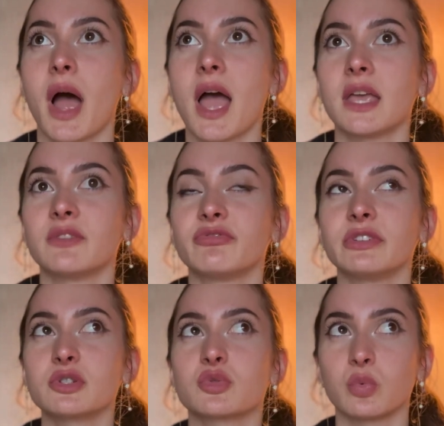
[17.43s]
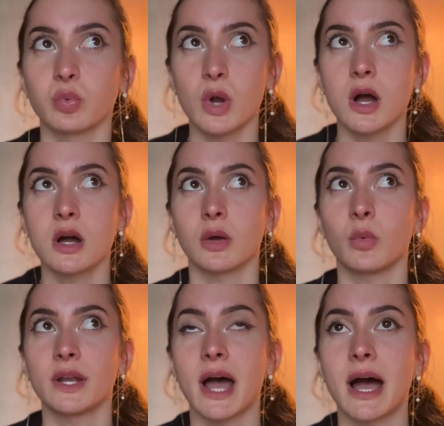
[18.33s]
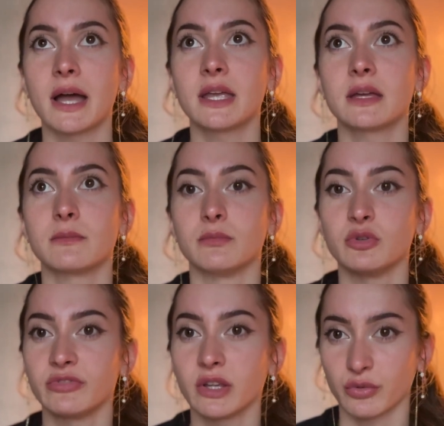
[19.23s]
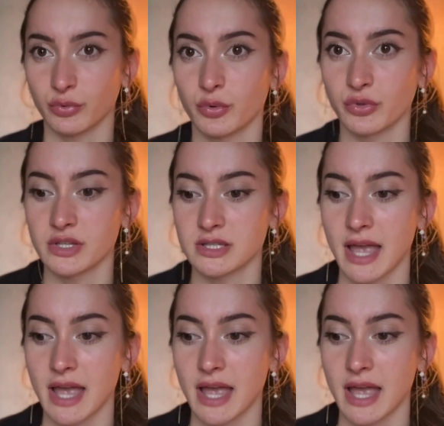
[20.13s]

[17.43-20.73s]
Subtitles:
it feels wrong when I am moving through this